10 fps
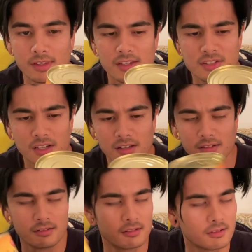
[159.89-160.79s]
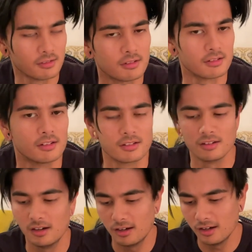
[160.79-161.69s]
is it,
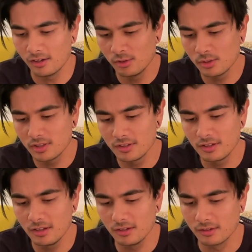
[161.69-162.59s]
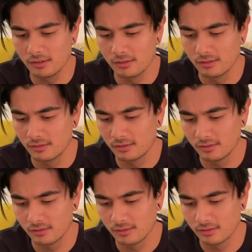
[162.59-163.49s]
I don't know what this is.
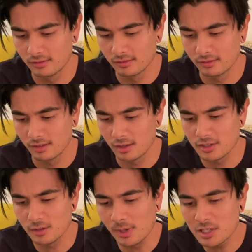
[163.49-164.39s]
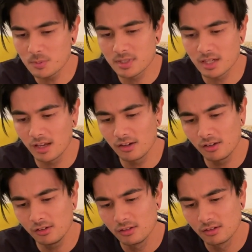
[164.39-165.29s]
Is it mashed
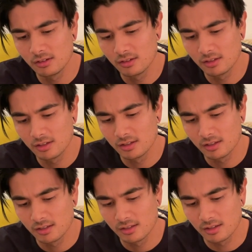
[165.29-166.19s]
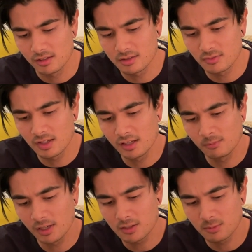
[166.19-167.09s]
potato? This vegan
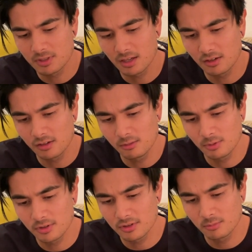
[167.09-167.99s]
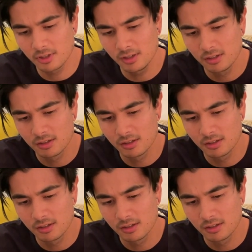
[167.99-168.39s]
mashed potato, possibly?